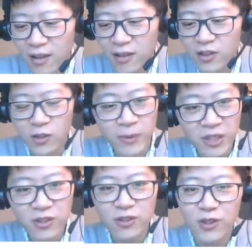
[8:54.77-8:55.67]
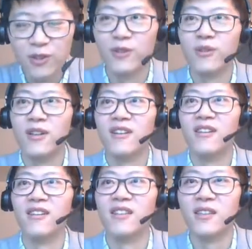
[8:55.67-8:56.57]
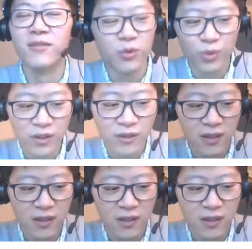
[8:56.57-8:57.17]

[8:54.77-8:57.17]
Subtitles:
suspension, so even with